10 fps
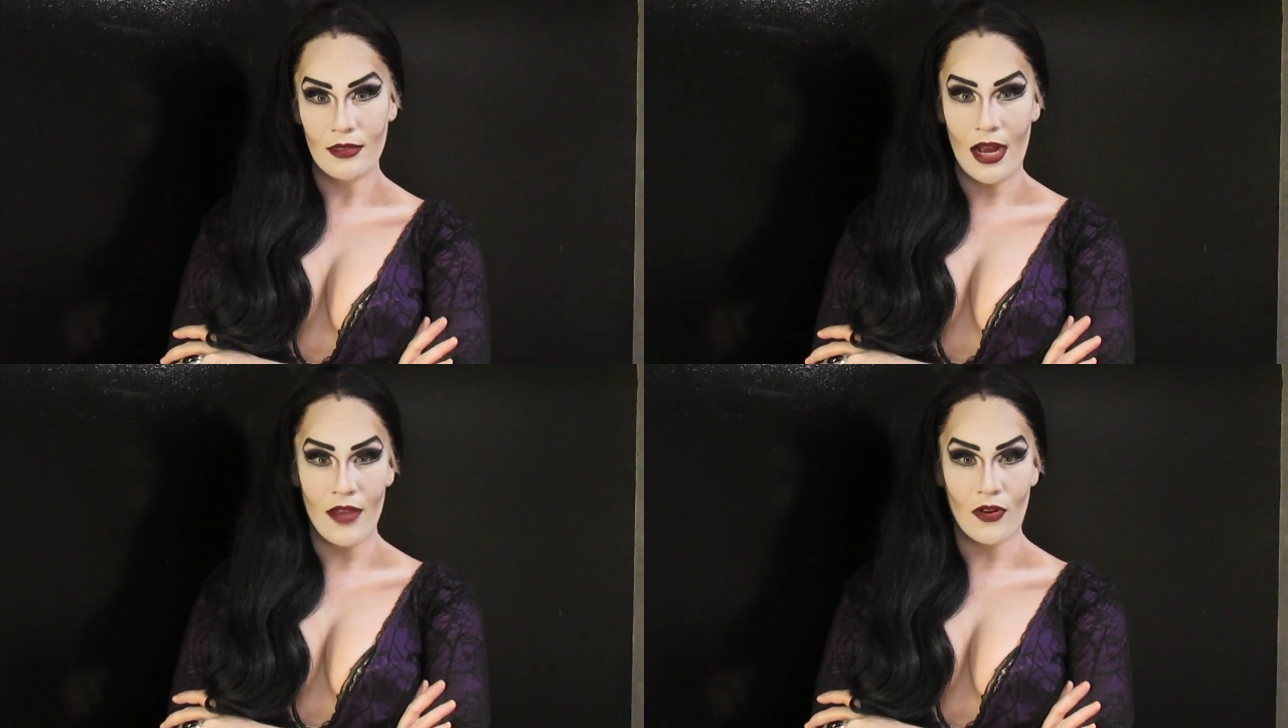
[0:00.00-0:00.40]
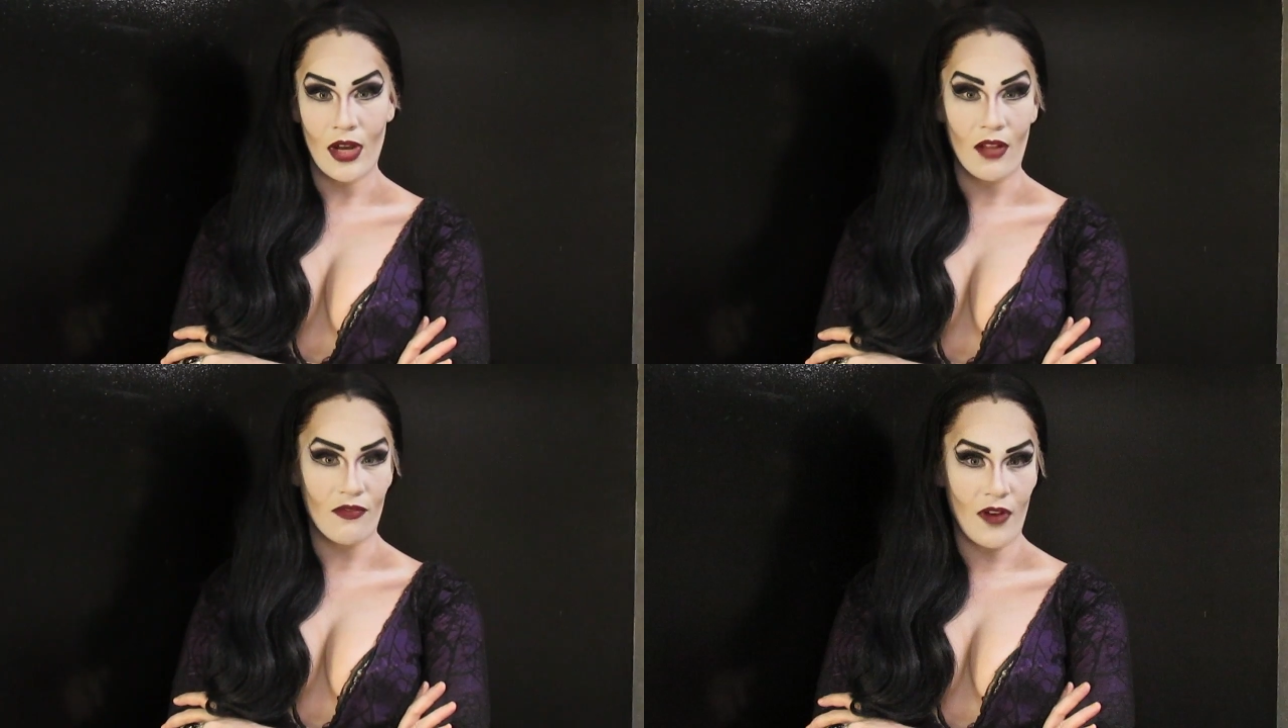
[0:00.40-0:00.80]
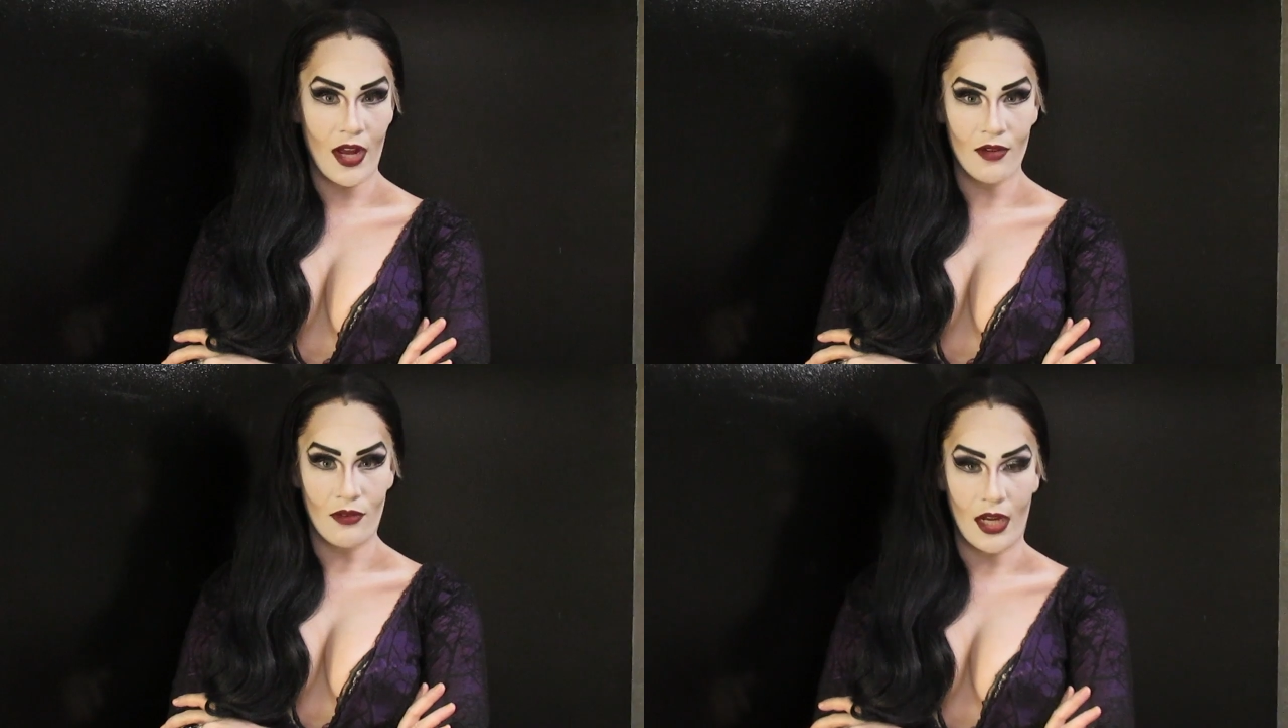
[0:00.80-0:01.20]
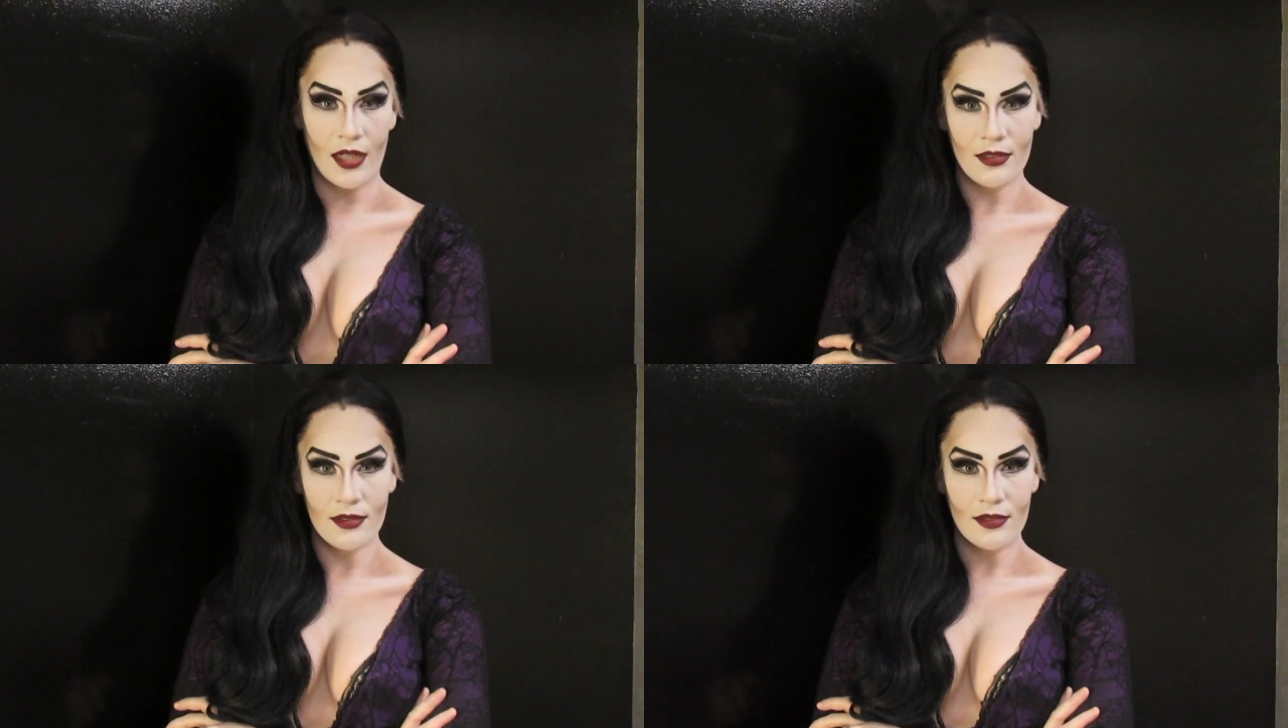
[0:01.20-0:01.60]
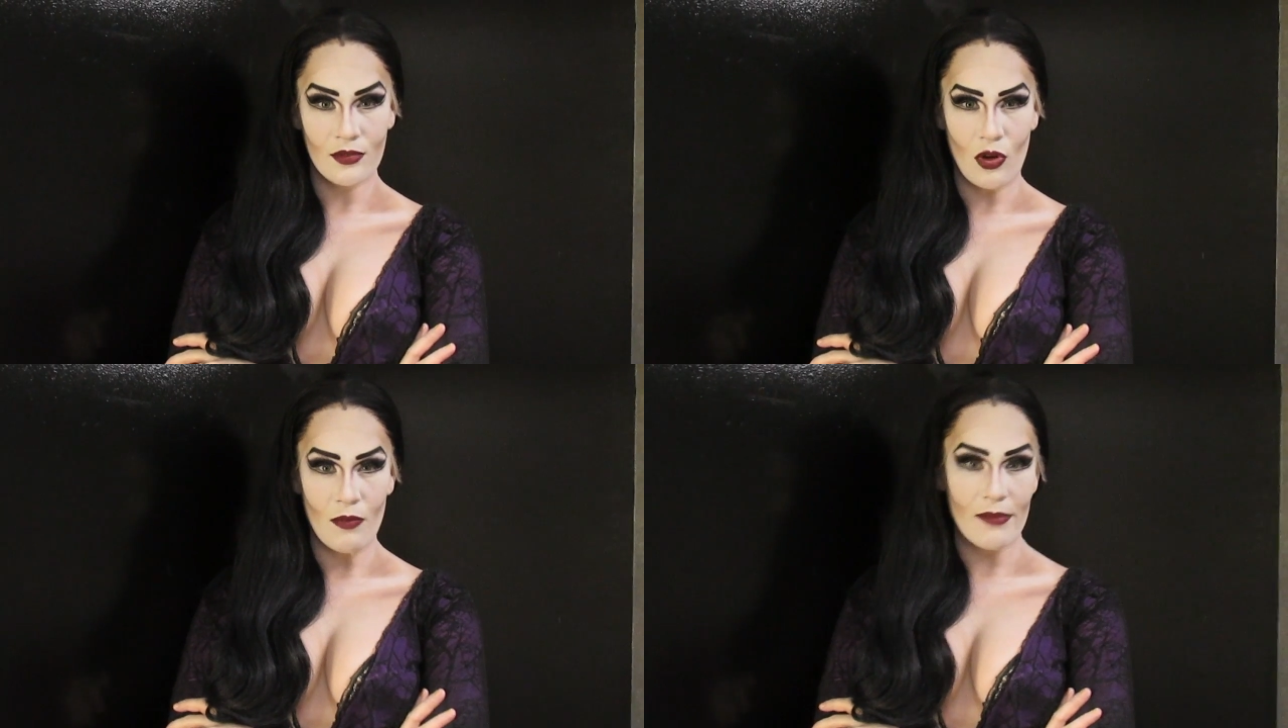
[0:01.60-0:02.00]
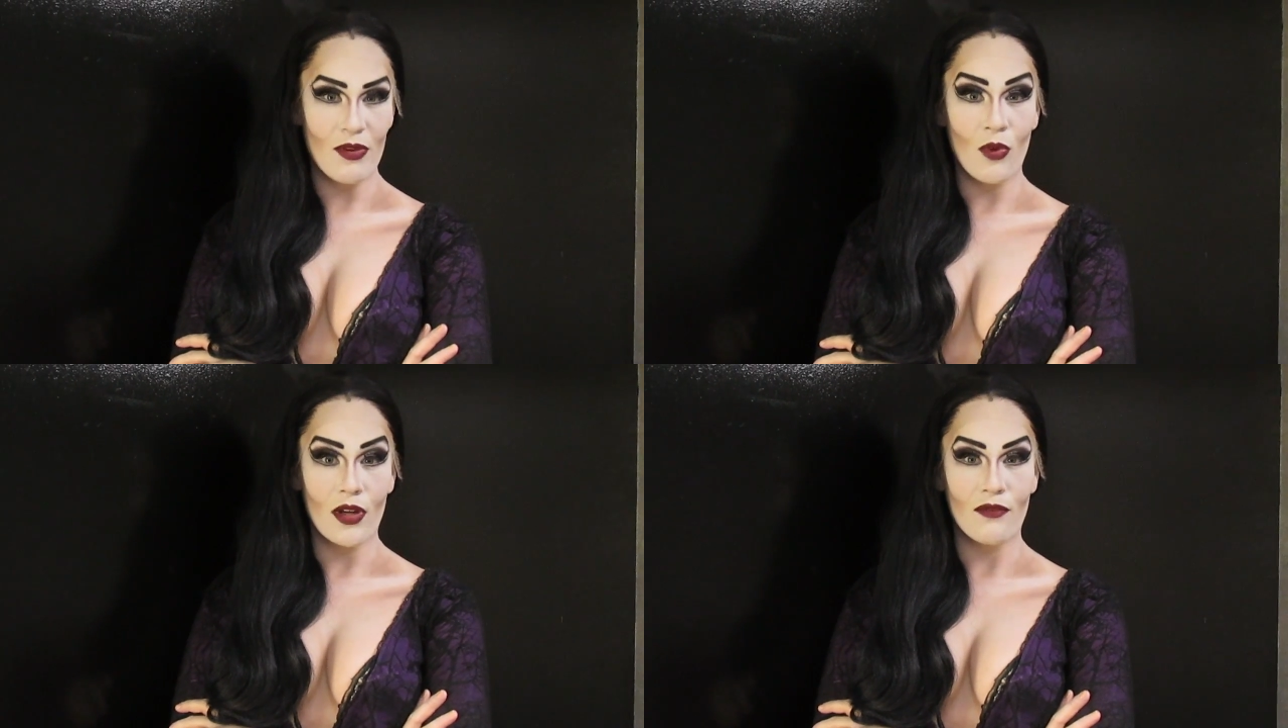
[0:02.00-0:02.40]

Either Elvira or maybe one